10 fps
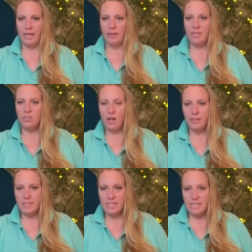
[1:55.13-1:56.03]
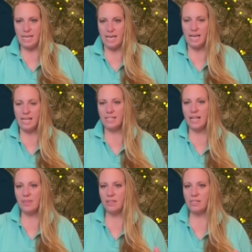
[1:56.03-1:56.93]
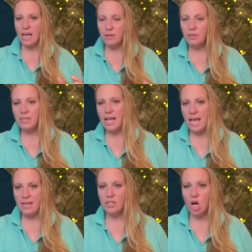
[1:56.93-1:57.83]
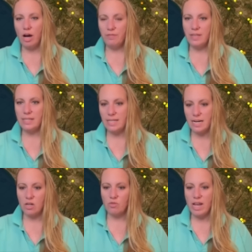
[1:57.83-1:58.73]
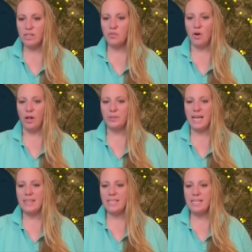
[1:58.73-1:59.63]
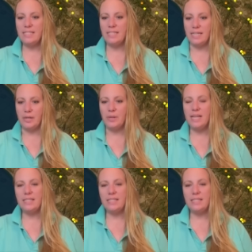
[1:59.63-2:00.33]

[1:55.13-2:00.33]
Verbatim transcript: The Salton Sea is at the southern end of the San Andreas Fault and this here is